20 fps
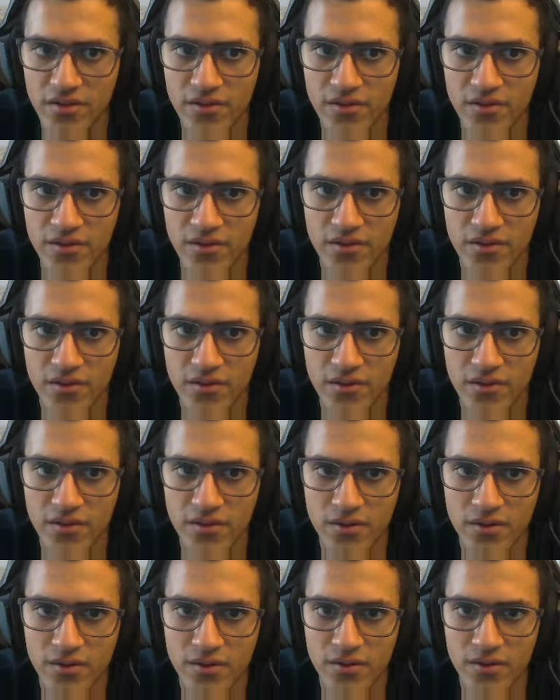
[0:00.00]

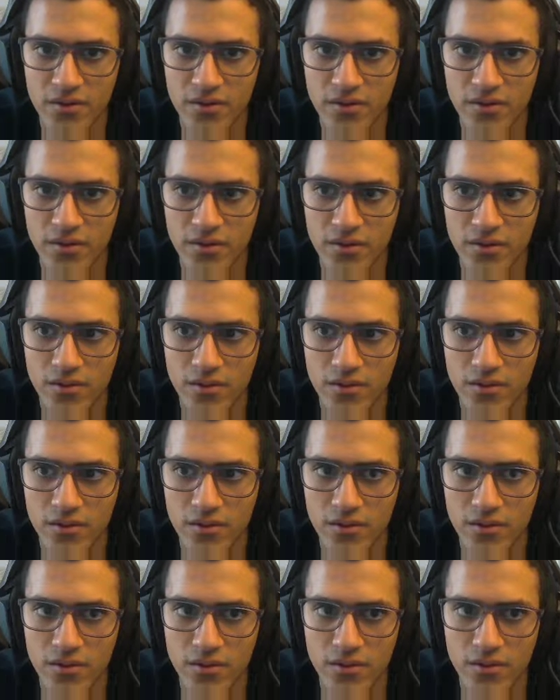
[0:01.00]

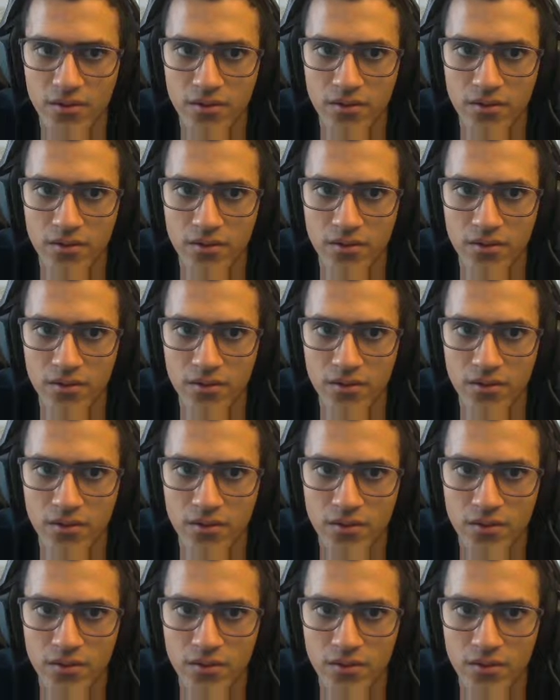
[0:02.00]

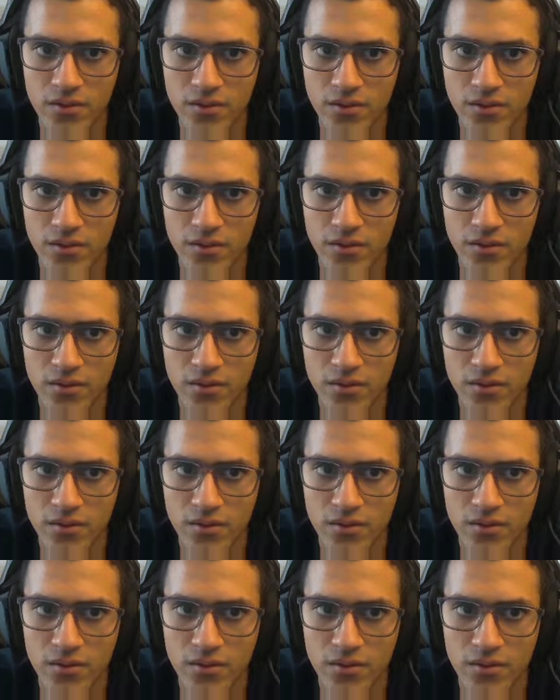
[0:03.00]

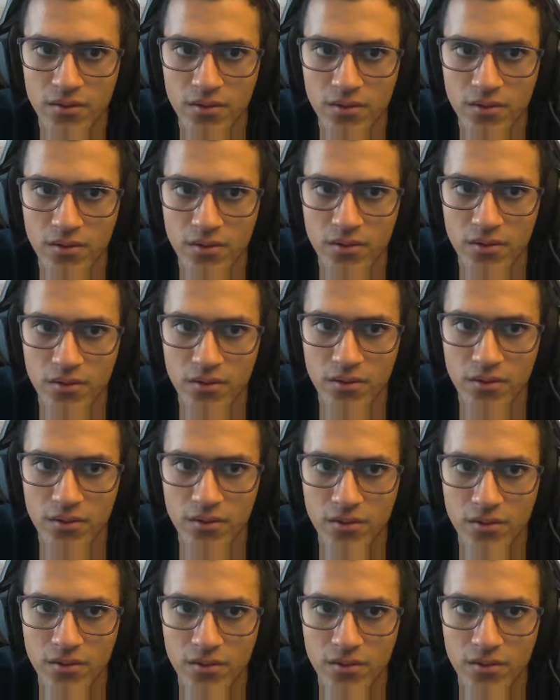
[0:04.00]
(silence)